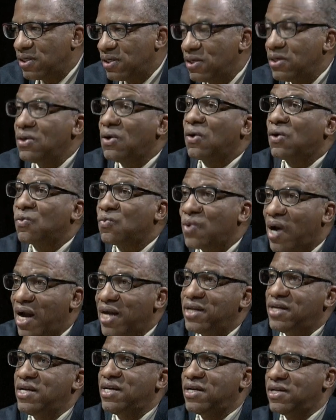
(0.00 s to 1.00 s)
you know,
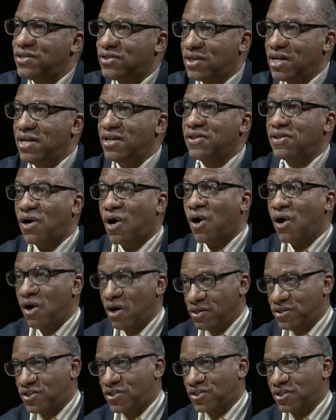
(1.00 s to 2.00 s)
writing is in the
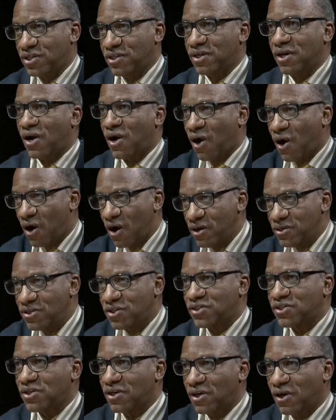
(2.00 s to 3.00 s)
arts. Mm-hmm.
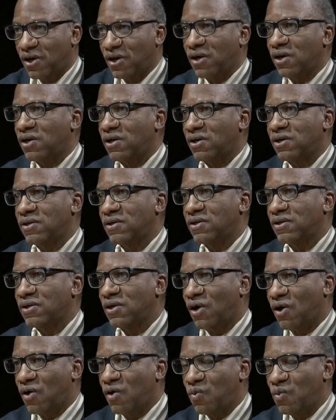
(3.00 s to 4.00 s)
Arts are
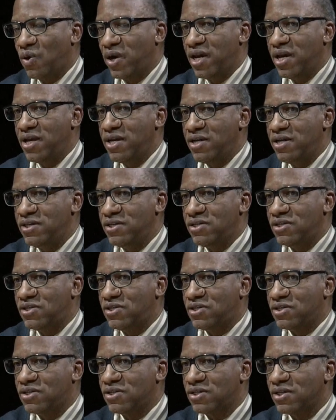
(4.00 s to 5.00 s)

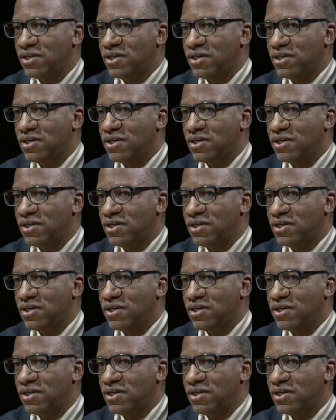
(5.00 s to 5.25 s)
always,